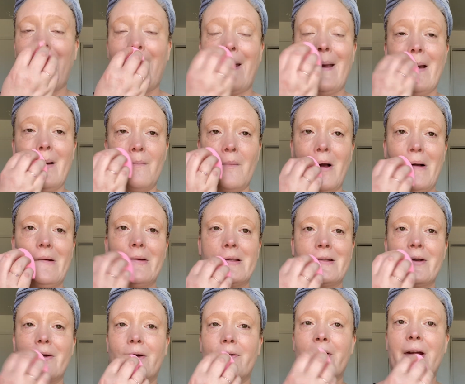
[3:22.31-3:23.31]
I am
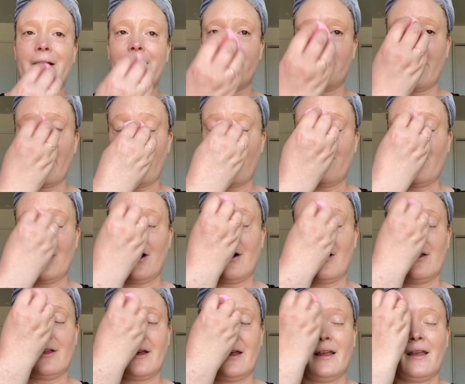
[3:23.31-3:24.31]
also a recovering
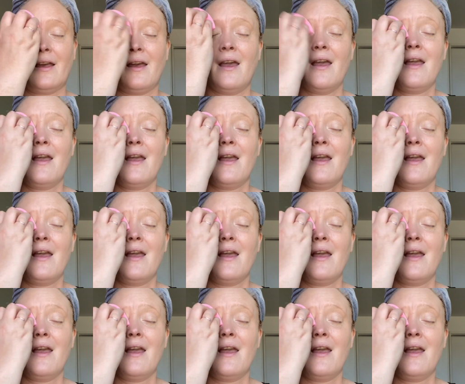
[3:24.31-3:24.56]
alcoholic.